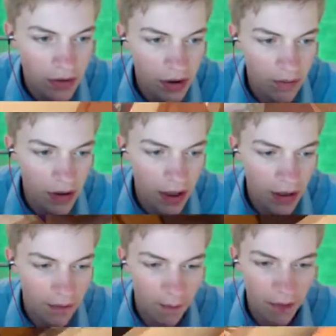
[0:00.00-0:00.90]
Give me
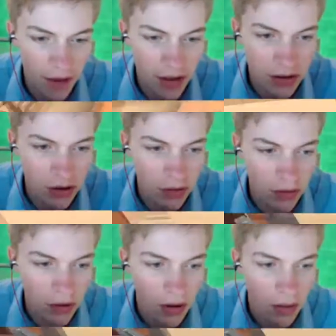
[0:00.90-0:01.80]
that. Thank you.
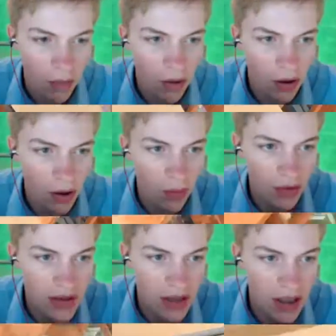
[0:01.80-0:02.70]
Well, I want
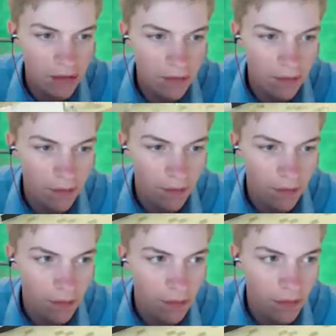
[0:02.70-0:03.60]
this gun.
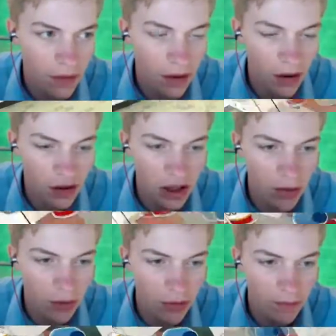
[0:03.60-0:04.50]
Oh,
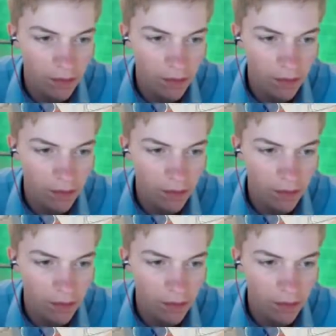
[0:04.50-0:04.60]
come on.